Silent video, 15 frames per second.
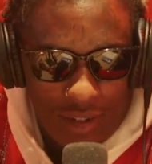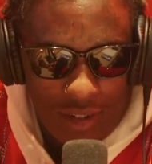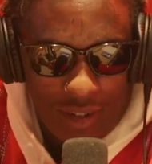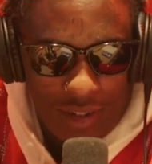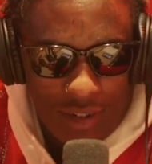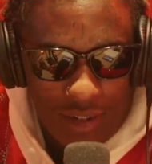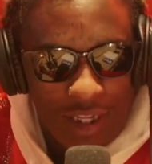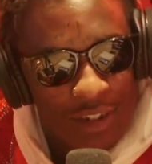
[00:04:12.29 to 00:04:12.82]

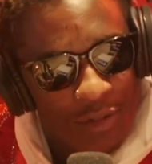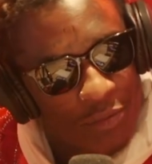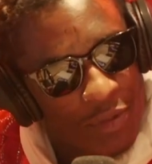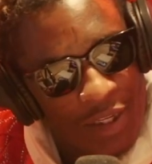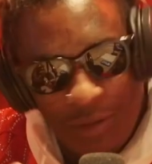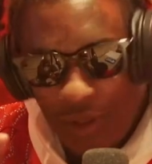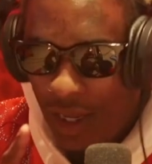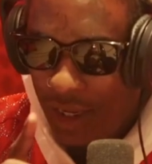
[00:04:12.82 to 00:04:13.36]
He saved
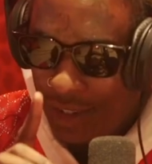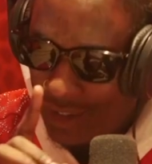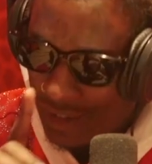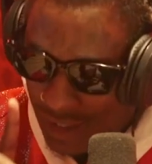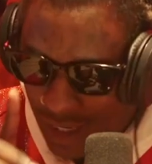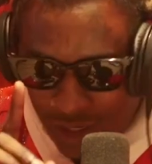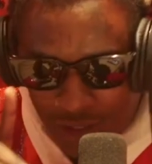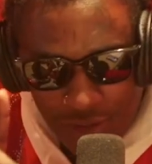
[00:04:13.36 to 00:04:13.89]
himself from
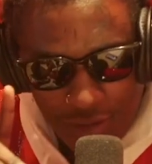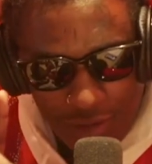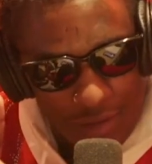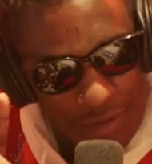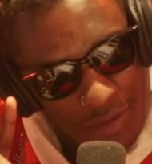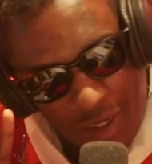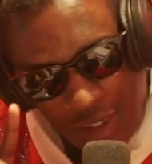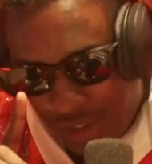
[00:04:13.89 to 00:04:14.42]
going to
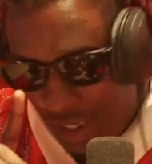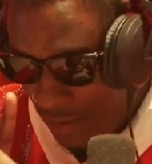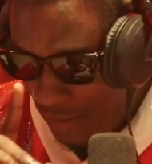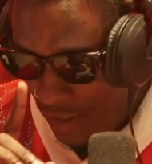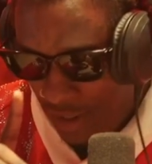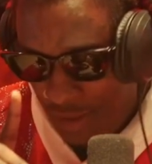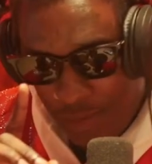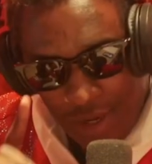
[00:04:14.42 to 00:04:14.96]
trial and
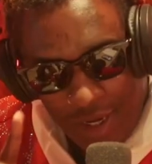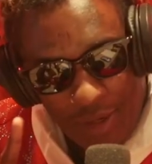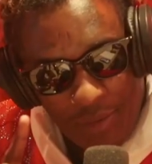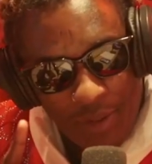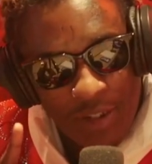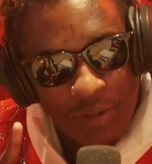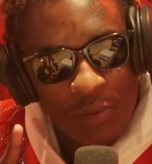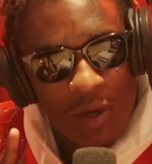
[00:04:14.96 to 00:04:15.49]
cooperated
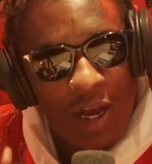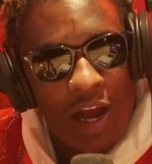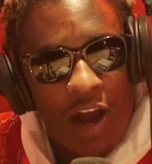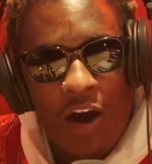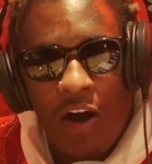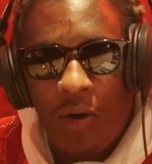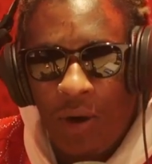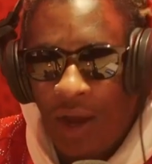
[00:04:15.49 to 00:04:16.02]
with the
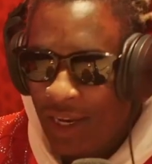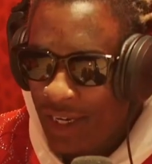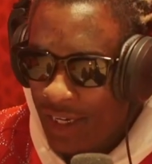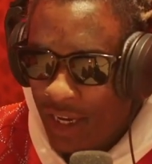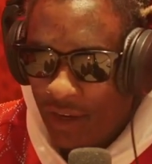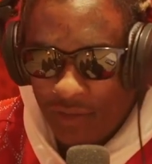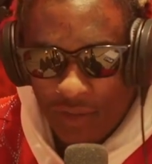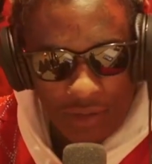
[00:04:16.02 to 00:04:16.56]
police.
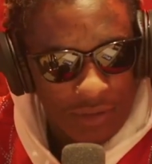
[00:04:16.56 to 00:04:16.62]
To go